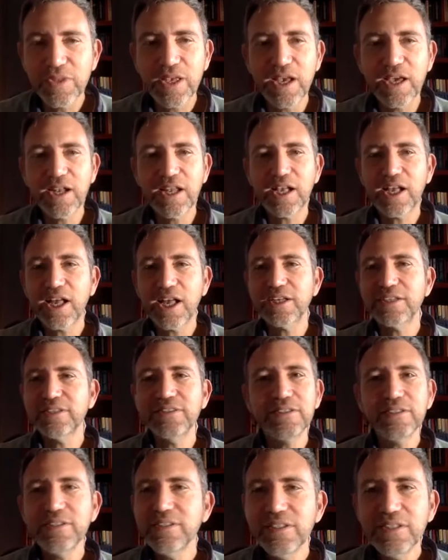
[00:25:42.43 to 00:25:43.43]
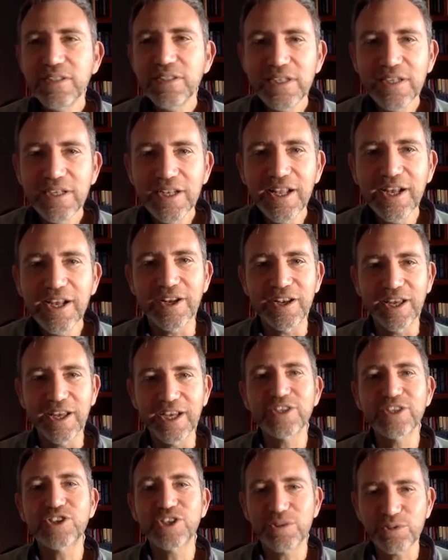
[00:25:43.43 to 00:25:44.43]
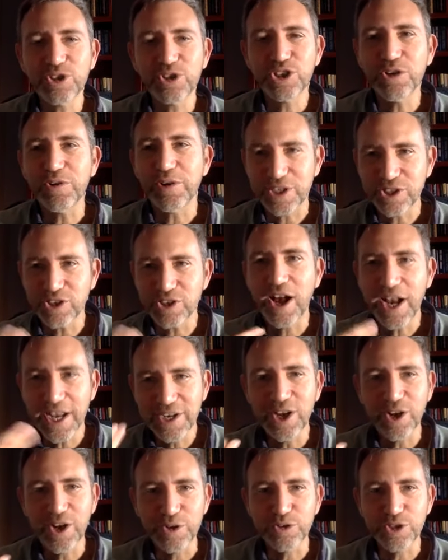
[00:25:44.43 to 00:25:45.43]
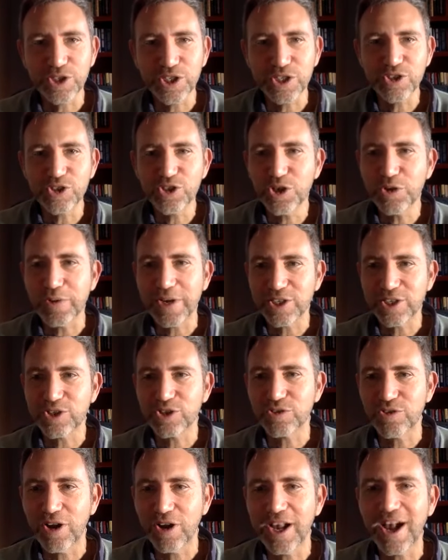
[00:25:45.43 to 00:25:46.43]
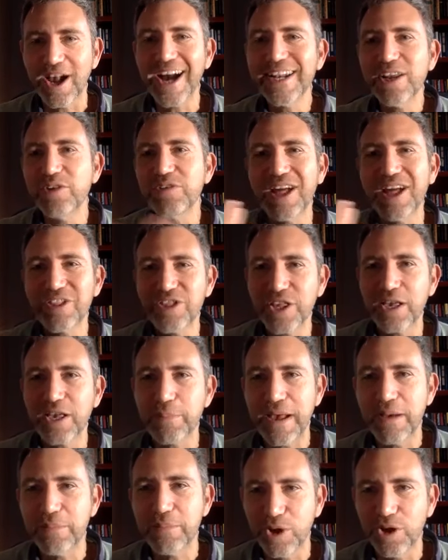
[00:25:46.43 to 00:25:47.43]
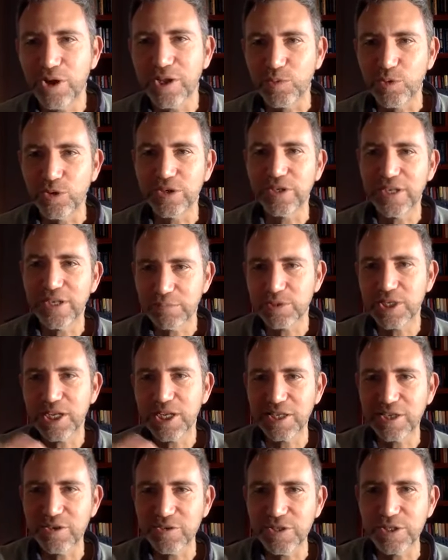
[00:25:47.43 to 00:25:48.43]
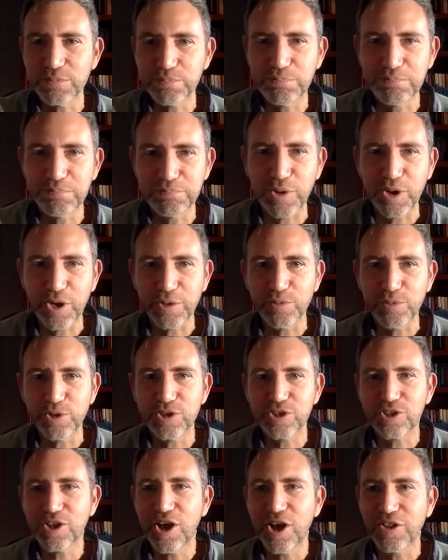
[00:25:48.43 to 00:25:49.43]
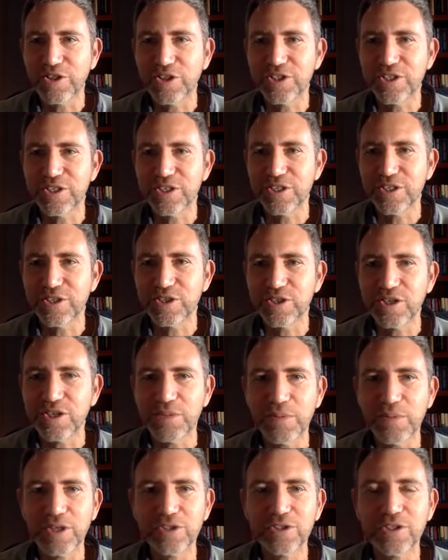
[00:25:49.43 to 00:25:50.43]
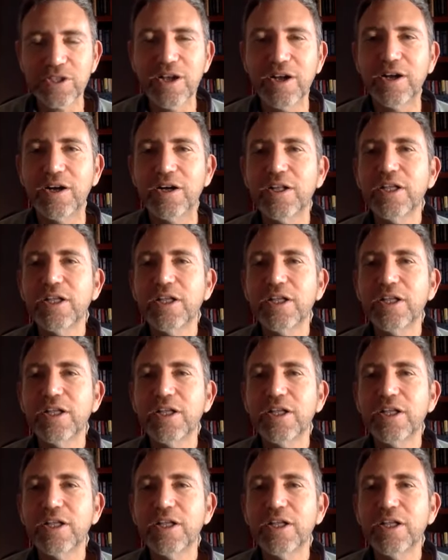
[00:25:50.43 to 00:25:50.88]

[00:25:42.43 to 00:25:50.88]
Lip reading: And I go, no, like, she was Jewish. I know she's Jewish, right? I know nothing about Bollywood, and I'm telling you, this Bollywood star, this Indian cinema star,